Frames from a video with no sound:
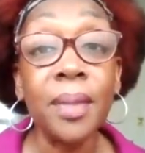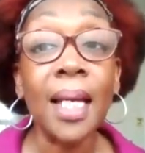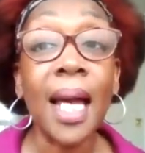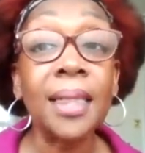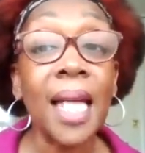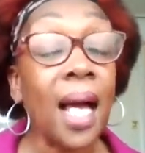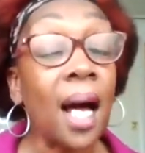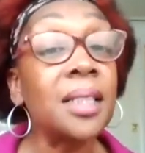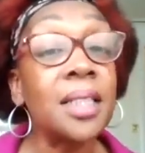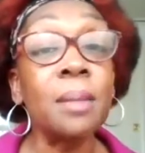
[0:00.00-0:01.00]
And I
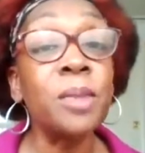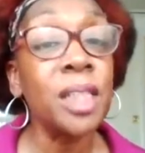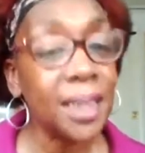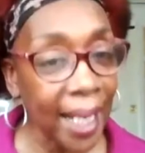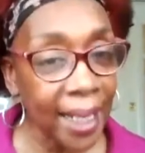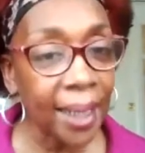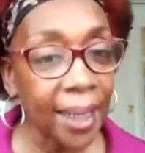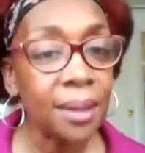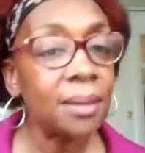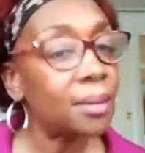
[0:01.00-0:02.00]
asked them to take
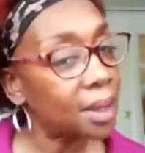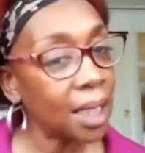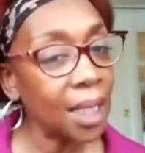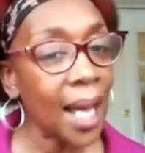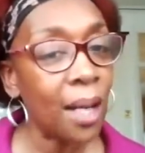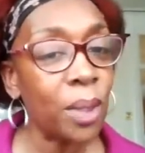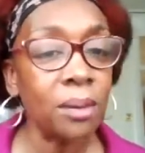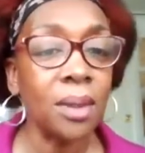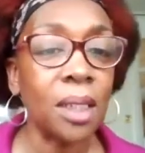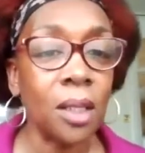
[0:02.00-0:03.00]
it, see how it,
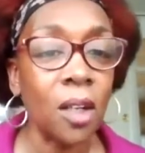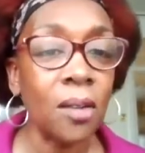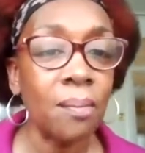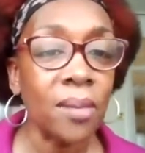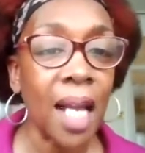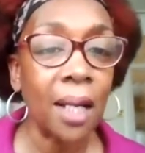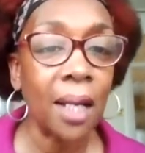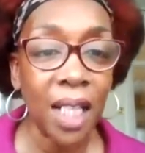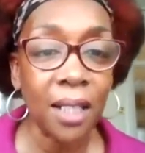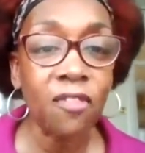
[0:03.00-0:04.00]
how
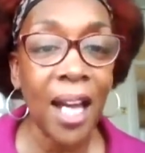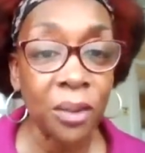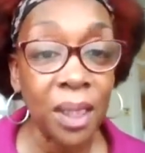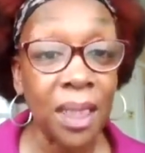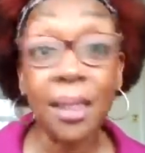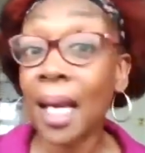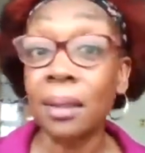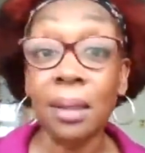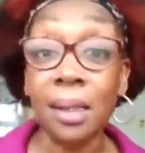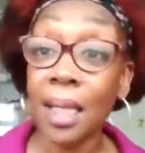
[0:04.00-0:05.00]
they found it.
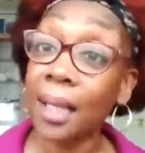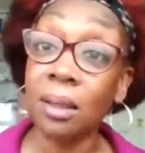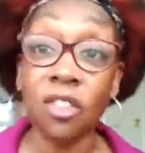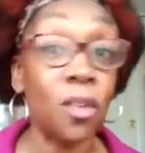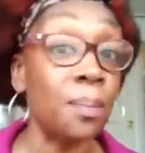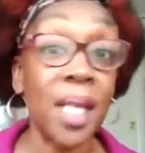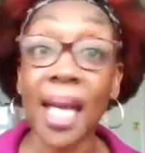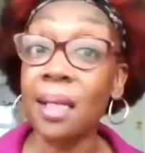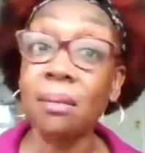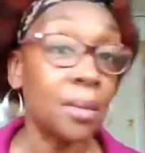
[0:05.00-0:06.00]
And from
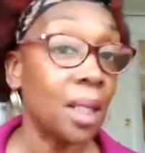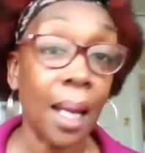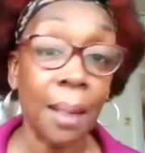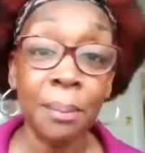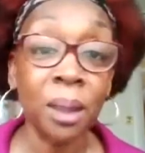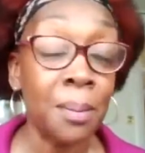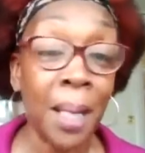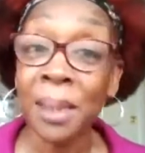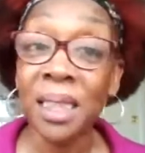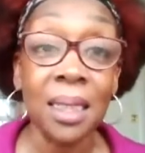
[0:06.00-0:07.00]
there, I built my
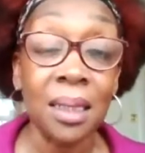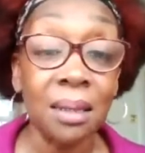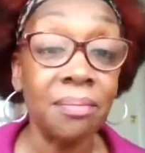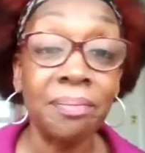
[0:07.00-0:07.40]
business.